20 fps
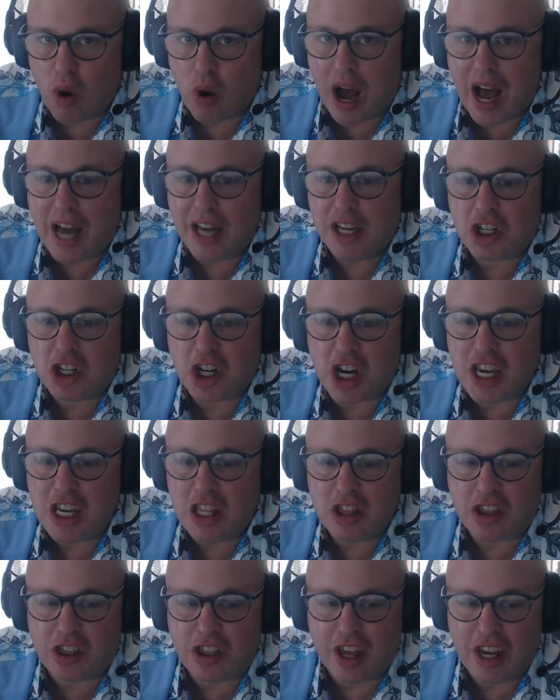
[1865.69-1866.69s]

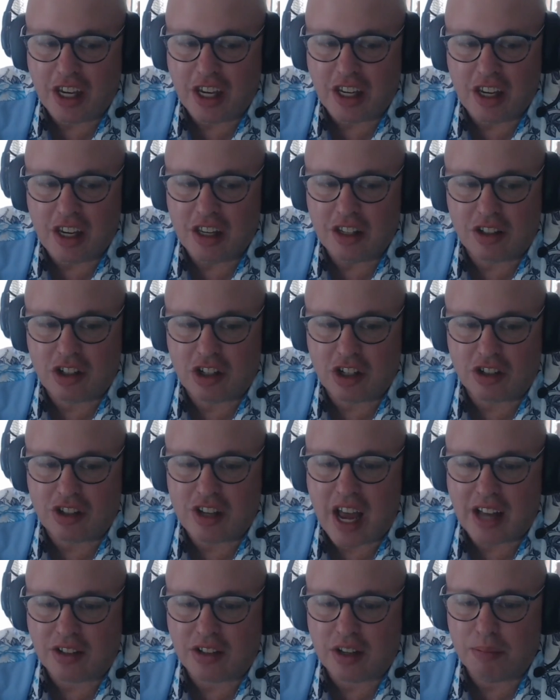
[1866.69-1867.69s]
on-chain thing is
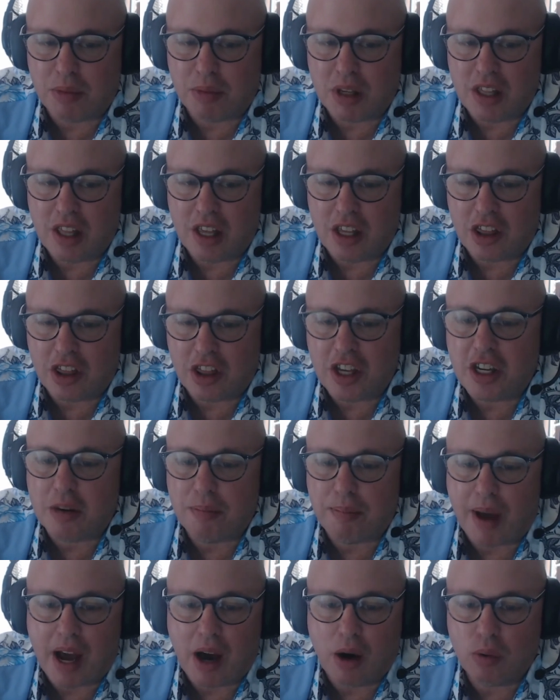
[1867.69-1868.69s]
just not something they think
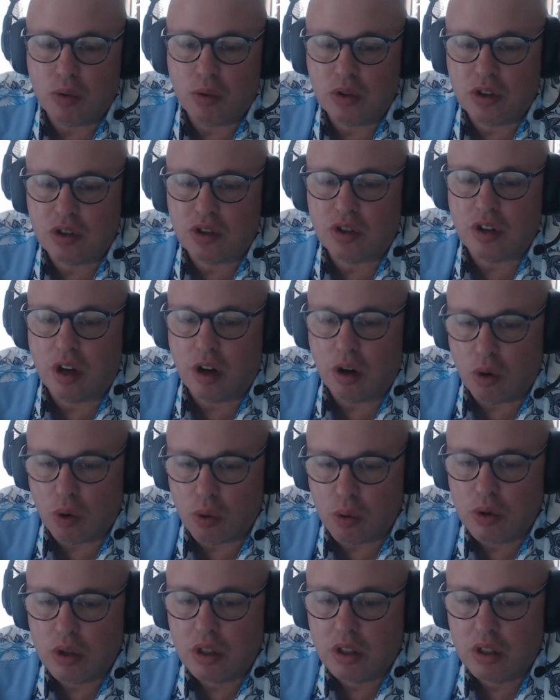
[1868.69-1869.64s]
about. So